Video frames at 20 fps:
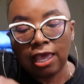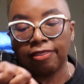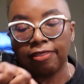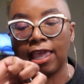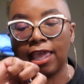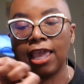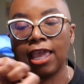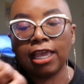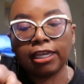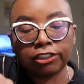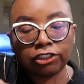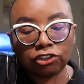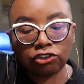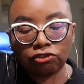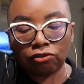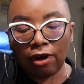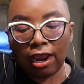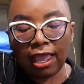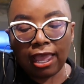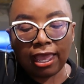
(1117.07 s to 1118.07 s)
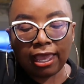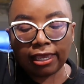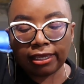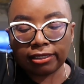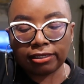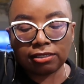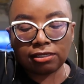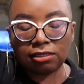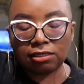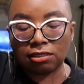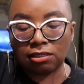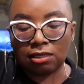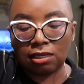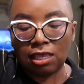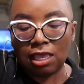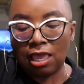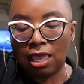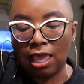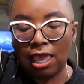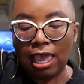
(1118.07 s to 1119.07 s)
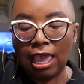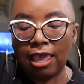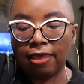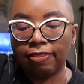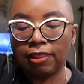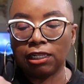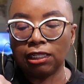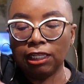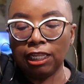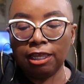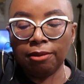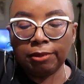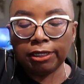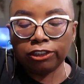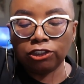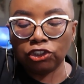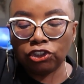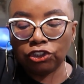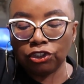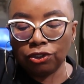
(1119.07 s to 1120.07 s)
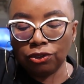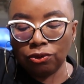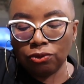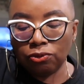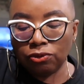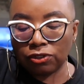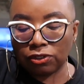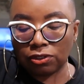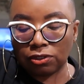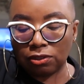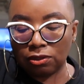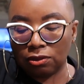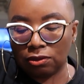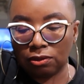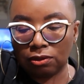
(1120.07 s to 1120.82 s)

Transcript: the extracts and the lemon juice